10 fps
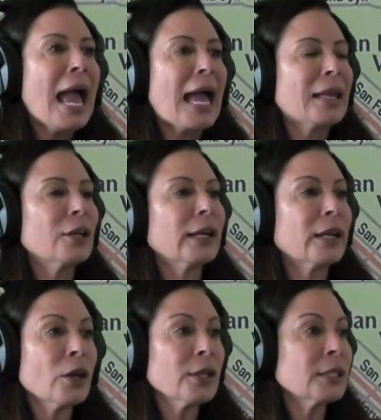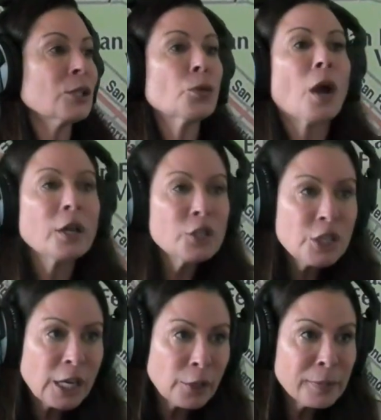And they're like, oh, this is Ron
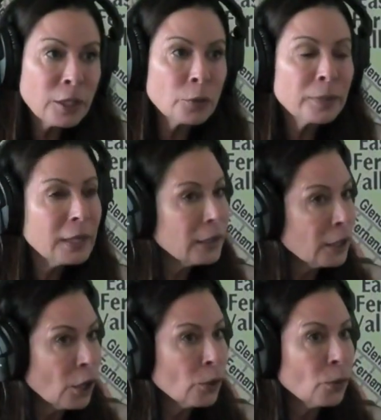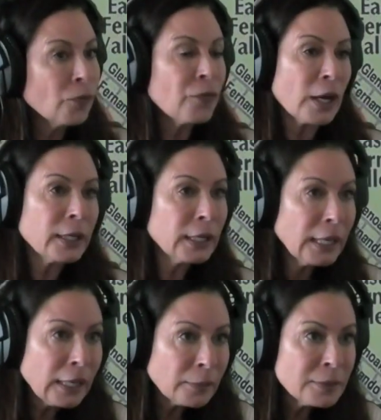Jeremy. You'll be, you know, fucking
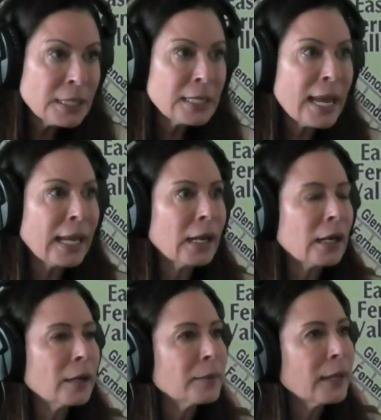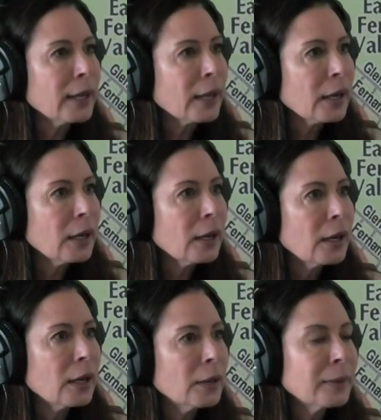him today. And I'm like,
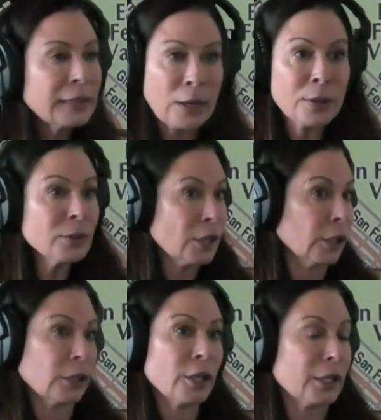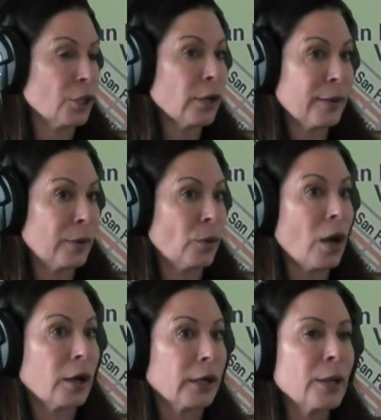now he was good looking. Don't get me
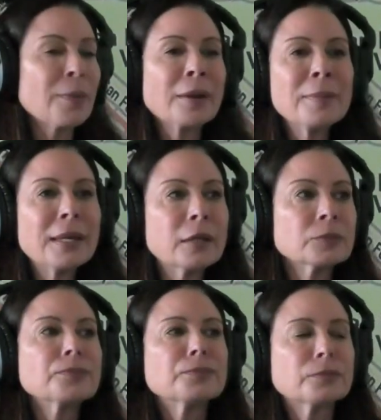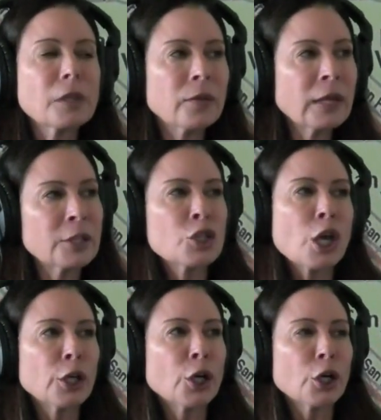wrong. He reminded me of like
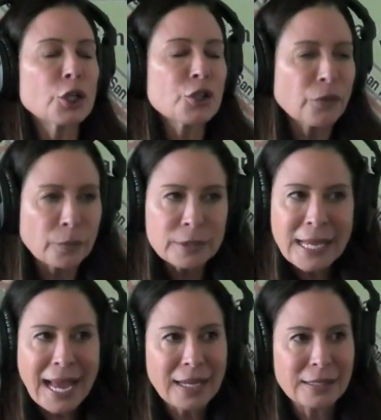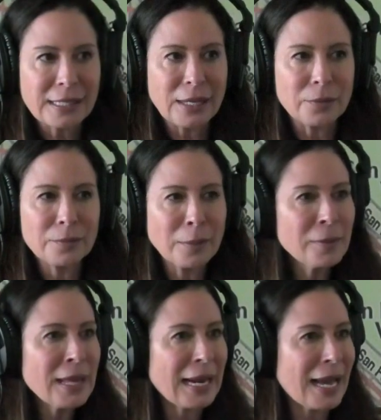Judd Hirsch from Taxi.
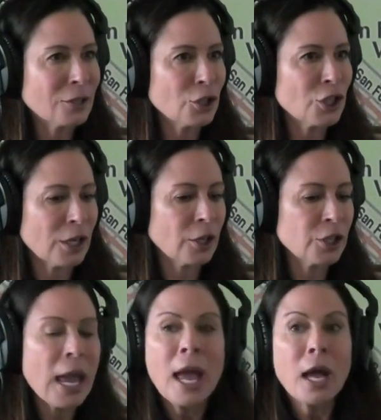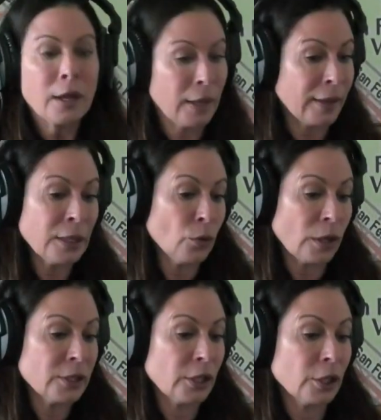Remember that actor, Judd Hirsch? I think
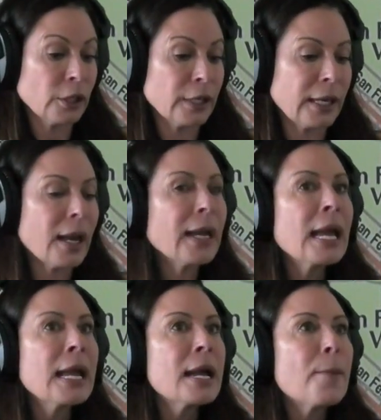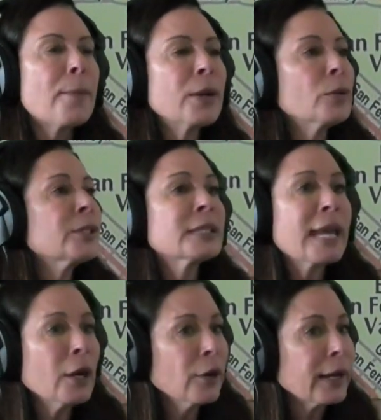Ron's a good looking guy. But it was
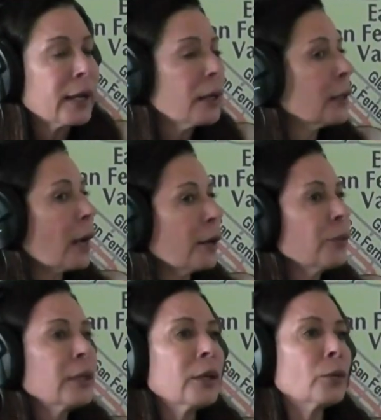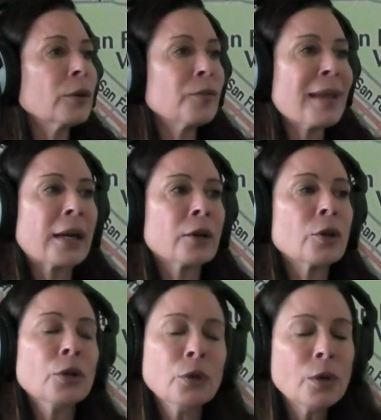scary. And I don't think it would have mattered
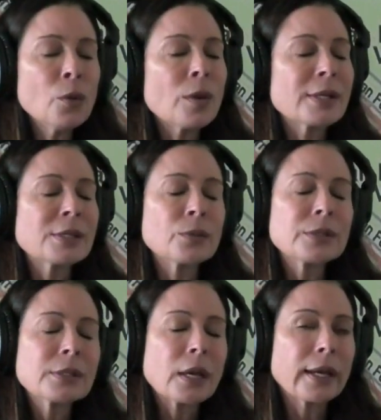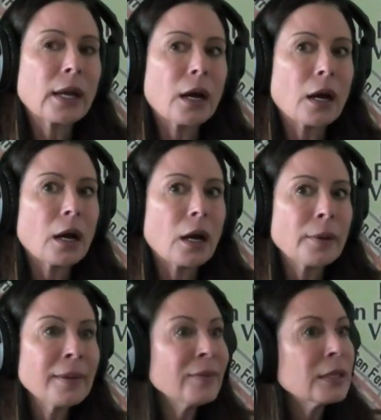who it was. It was like,
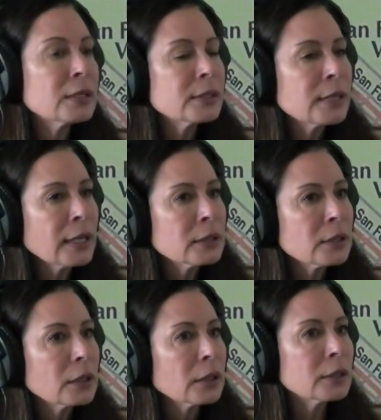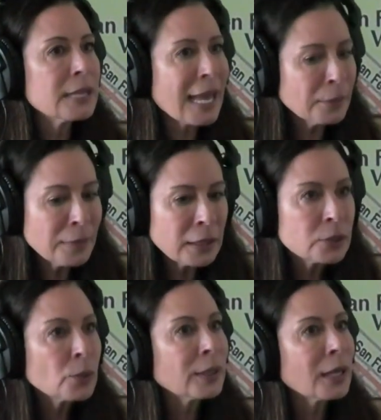I'm having sex in 10
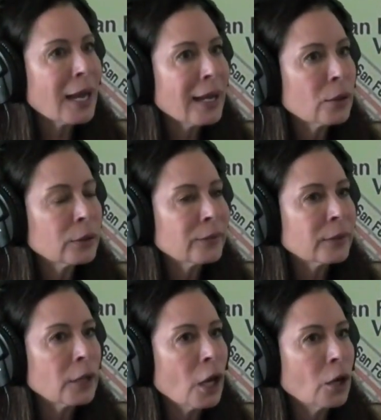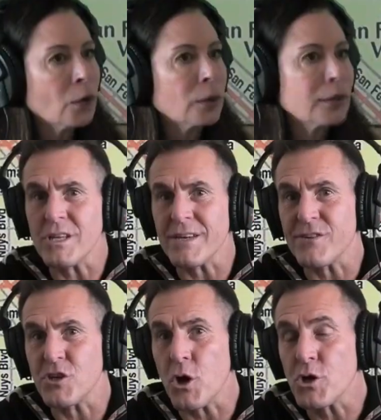minutes with a guy I don't even know. So didn't
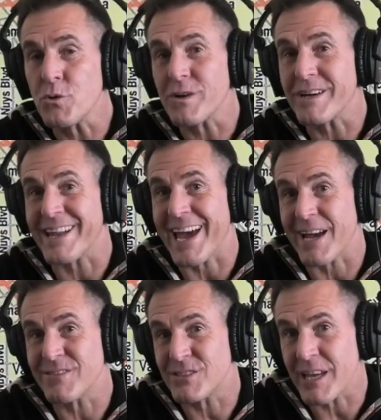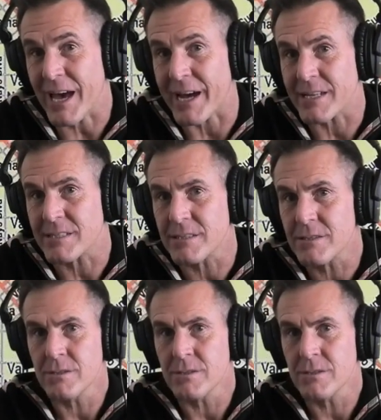even know you were going to have sex.